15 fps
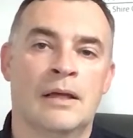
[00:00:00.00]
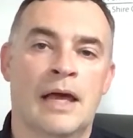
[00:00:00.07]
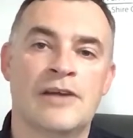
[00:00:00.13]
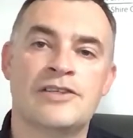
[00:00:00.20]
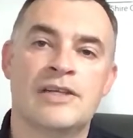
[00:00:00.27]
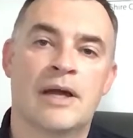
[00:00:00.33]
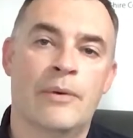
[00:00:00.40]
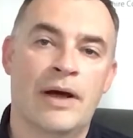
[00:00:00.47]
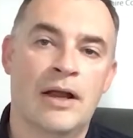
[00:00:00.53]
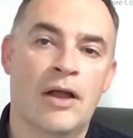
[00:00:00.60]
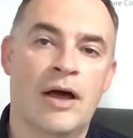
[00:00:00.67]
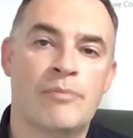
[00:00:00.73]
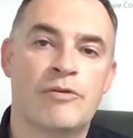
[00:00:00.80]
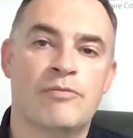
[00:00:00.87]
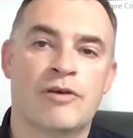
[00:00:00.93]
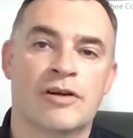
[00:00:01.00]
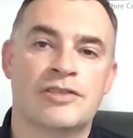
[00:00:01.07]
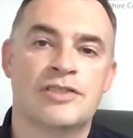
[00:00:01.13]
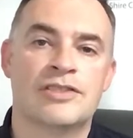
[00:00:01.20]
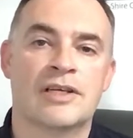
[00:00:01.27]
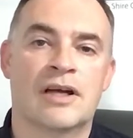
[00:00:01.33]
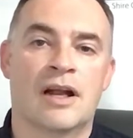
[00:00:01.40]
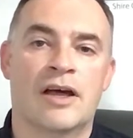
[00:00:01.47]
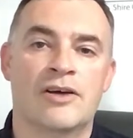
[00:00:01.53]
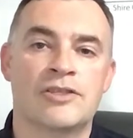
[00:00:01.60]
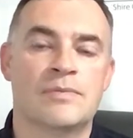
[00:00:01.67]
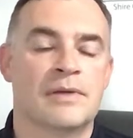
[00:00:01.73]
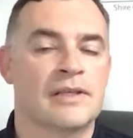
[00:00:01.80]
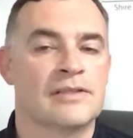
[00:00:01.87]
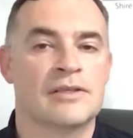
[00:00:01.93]
As you know, our library branches are
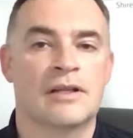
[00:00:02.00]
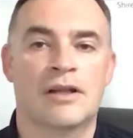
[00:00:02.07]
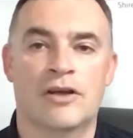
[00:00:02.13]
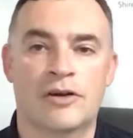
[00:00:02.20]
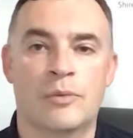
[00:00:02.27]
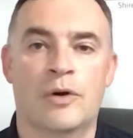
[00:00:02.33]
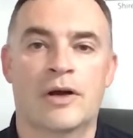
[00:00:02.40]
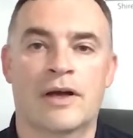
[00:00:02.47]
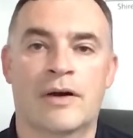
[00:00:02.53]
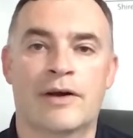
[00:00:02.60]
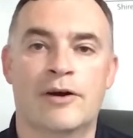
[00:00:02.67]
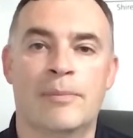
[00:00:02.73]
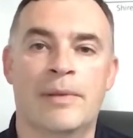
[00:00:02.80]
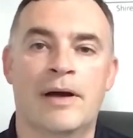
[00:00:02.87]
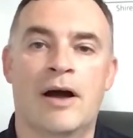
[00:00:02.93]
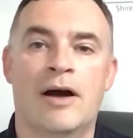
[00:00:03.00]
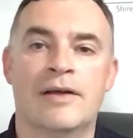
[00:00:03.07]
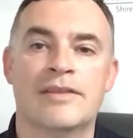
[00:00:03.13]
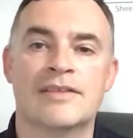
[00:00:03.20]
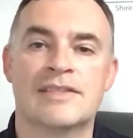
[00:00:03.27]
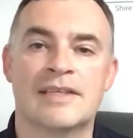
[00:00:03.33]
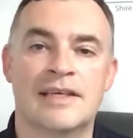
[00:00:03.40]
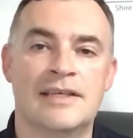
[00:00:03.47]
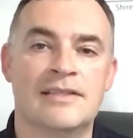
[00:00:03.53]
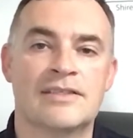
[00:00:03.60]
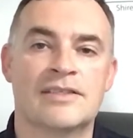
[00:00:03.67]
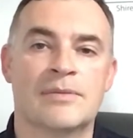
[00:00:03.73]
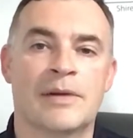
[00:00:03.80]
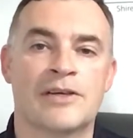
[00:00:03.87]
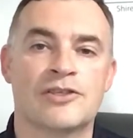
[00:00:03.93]
closed, but there's a lot of work going on behind the
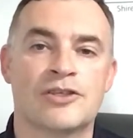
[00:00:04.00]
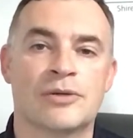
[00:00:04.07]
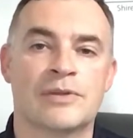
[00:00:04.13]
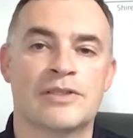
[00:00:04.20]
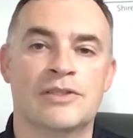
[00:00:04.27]
scenes to make sure we're